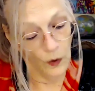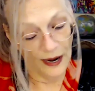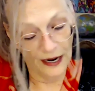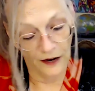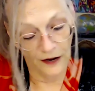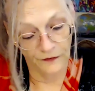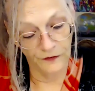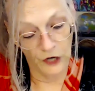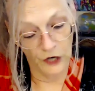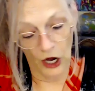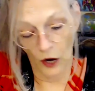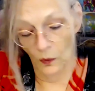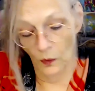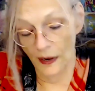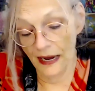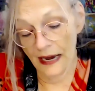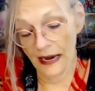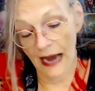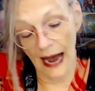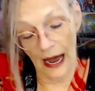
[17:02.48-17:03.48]
way of
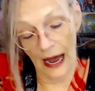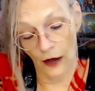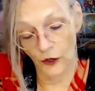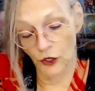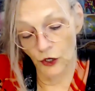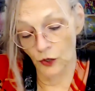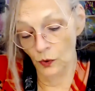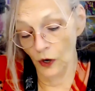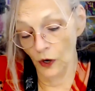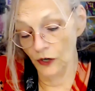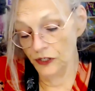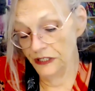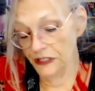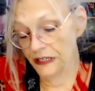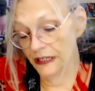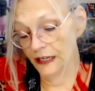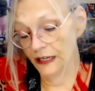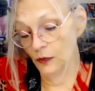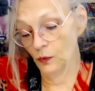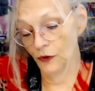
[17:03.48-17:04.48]
knowing how you are
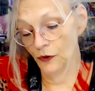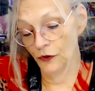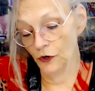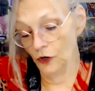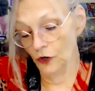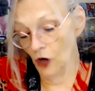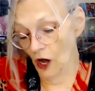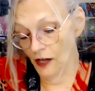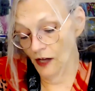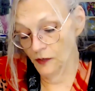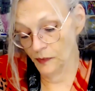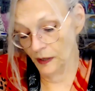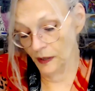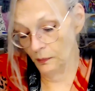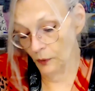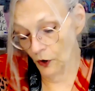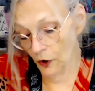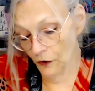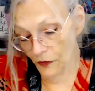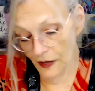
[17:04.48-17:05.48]
dealing with your cosmic
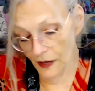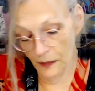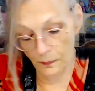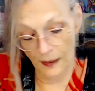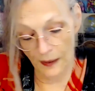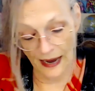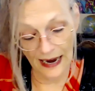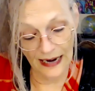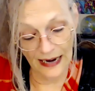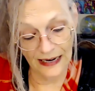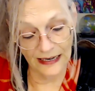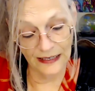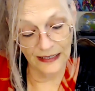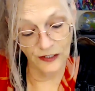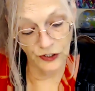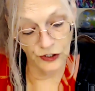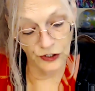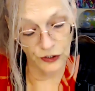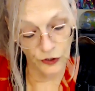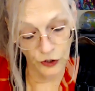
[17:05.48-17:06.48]
birthing pain
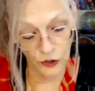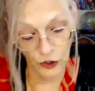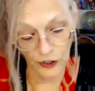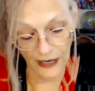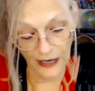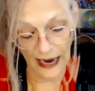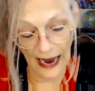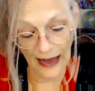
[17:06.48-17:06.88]
is to look